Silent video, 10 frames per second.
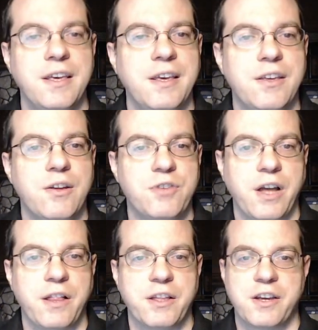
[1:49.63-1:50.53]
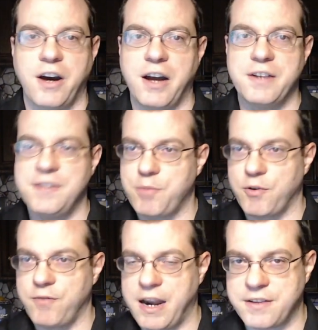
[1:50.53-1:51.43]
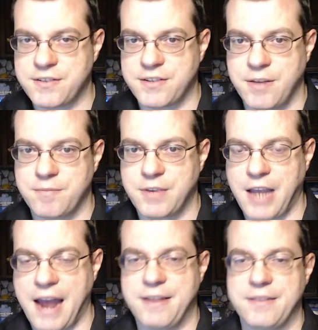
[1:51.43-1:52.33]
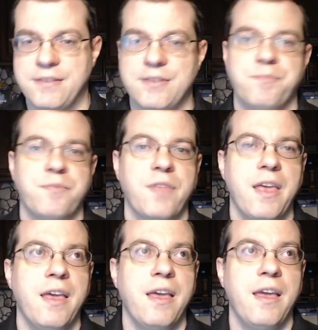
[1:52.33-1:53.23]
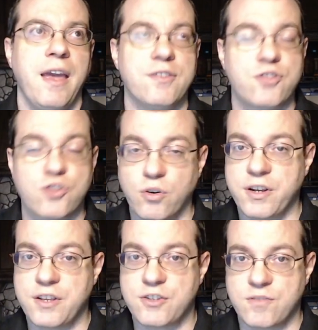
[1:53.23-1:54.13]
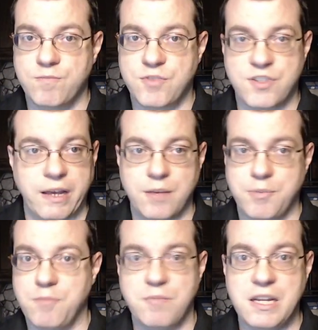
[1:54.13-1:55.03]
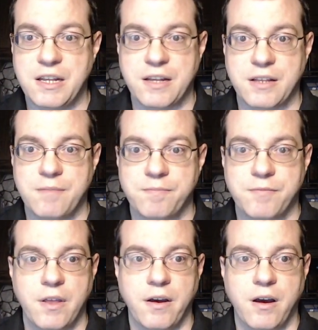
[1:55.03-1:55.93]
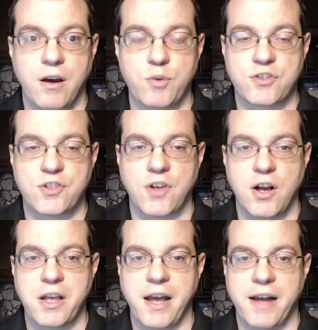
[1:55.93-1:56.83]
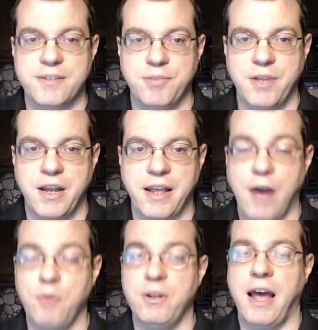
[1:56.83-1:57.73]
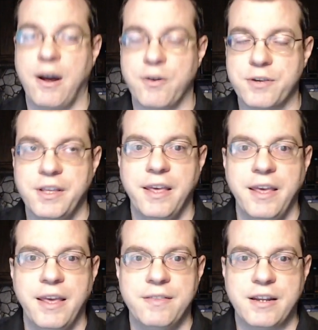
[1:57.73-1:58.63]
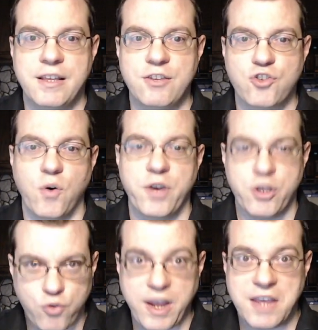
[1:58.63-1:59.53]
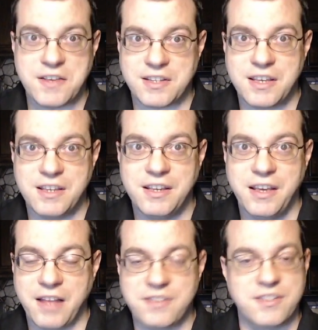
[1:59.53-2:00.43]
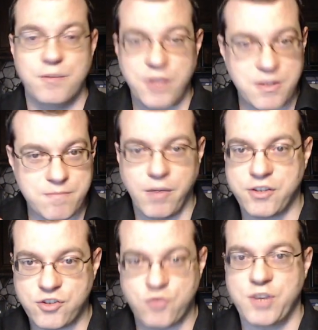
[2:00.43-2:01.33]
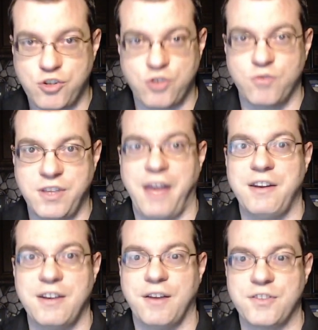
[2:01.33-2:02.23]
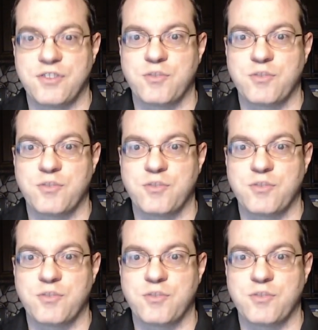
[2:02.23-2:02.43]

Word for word: you know, yelling "cut" and providing some guidance. And the story is set up immediately uh, with Song contemplating out loud that he's going crazy and simply must reshoot the ending of this